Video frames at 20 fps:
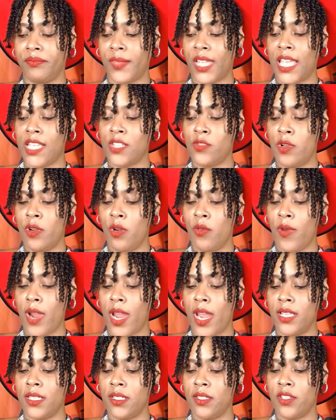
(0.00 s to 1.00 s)
As we were
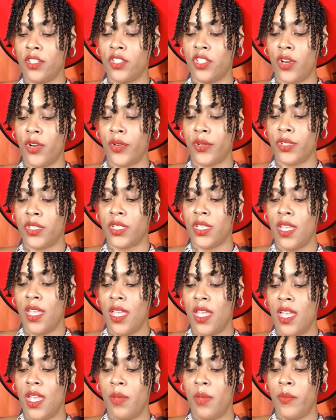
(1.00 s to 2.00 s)
riding to the church,
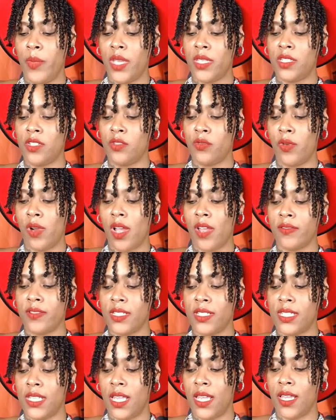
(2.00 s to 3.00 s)
Mrs.
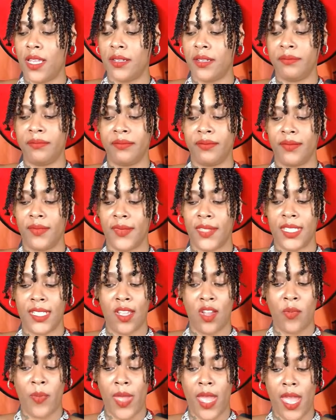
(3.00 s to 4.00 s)
Rudolphson said,
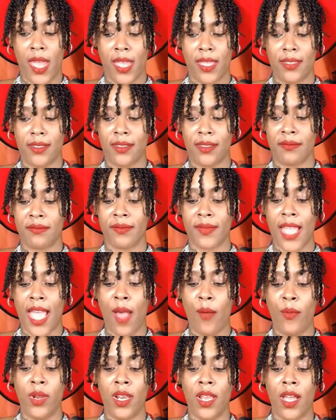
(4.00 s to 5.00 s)
"Topaz, I
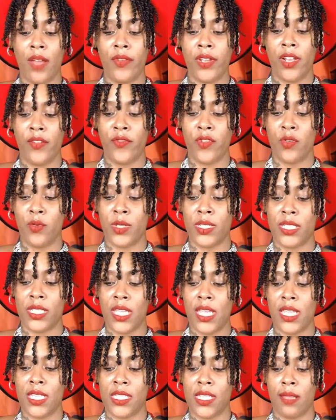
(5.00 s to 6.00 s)
would love it if you would
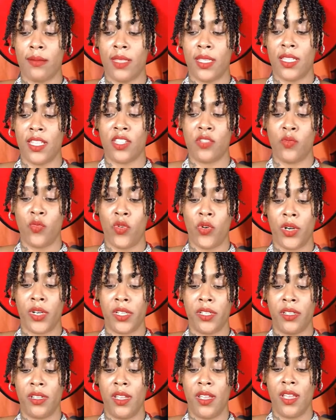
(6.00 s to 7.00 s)
sing something this
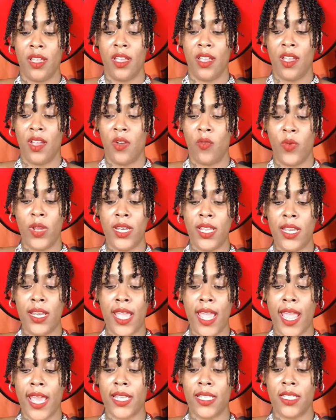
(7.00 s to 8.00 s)
morning. We didn't
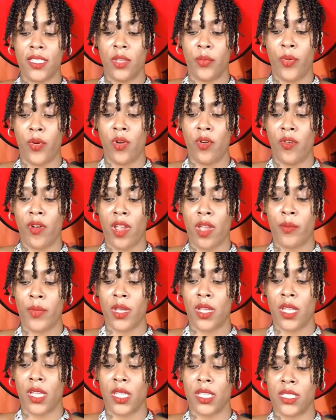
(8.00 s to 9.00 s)
add it to the program
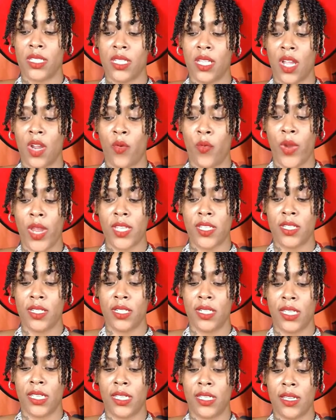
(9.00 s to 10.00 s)
because
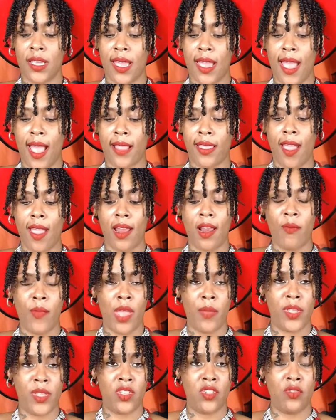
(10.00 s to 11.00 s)
originally I thought it may
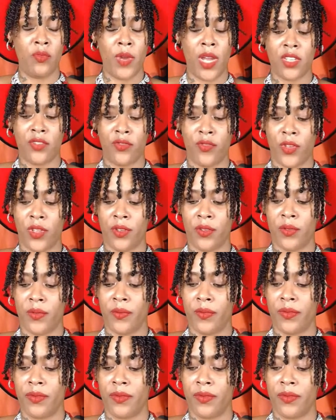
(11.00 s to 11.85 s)
be too much for you.